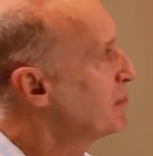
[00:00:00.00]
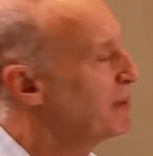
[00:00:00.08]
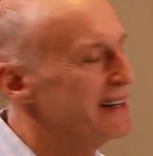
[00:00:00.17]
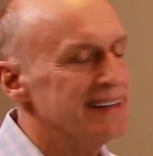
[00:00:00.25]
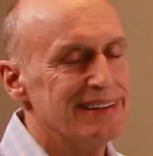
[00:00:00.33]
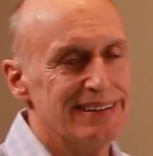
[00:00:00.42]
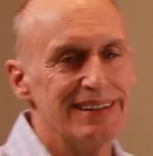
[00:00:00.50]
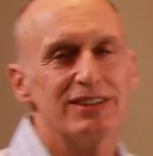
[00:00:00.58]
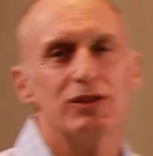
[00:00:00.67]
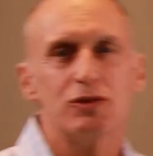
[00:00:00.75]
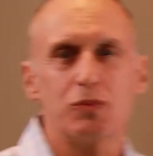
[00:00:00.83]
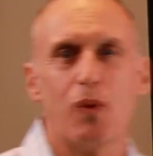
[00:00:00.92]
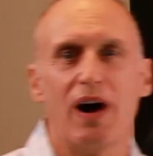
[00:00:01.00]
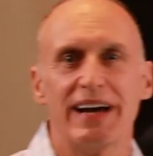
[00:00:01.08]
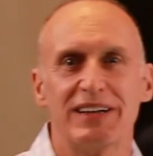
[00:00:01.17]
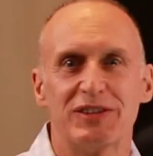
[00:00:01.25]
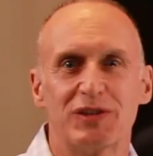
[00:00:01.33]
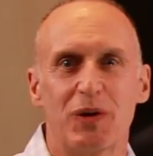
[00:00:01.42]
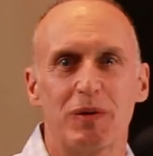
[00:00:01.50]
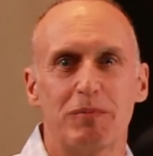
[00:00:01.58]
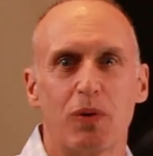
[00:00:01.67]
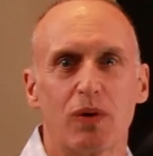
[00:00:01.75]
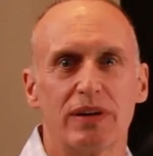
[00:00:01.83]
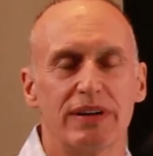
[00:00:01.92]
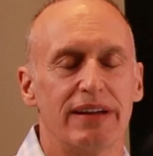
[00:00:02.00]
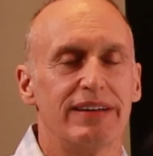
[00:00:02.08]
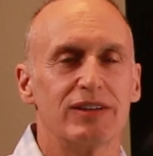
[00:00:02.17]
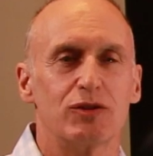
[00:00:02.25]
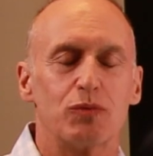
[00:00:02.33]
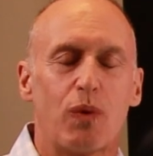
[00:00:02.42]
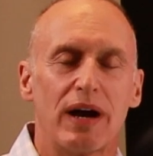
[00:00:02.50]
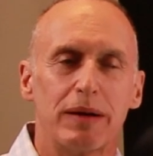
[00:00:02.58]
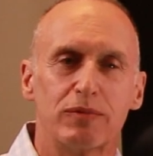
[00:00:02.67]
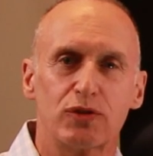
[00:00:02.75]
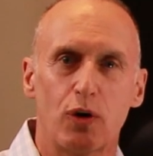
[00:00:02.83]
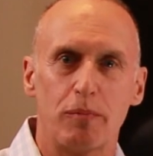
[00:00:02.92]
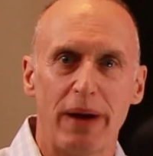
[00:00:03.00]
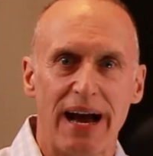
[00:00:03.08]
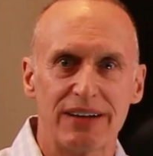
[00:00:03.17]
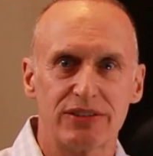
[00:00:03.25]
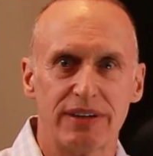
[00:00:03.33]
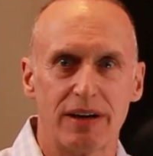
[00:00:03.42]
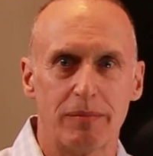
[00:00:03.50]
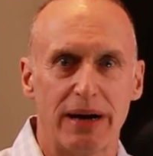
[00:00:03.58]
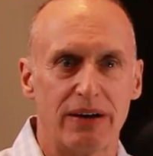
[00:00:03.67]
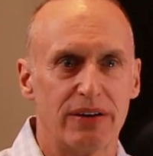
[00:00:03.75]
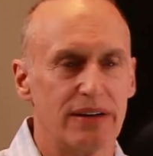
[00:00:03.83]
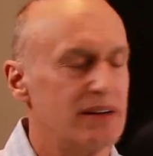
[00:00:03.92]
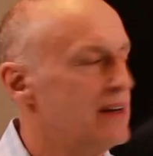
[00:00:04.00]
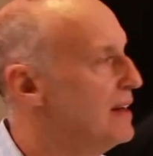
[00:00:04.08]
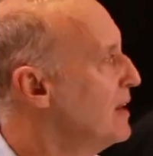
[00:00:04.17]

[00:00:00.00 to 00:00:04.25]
But this is why it's so important, and this is why I'm so passionate about it.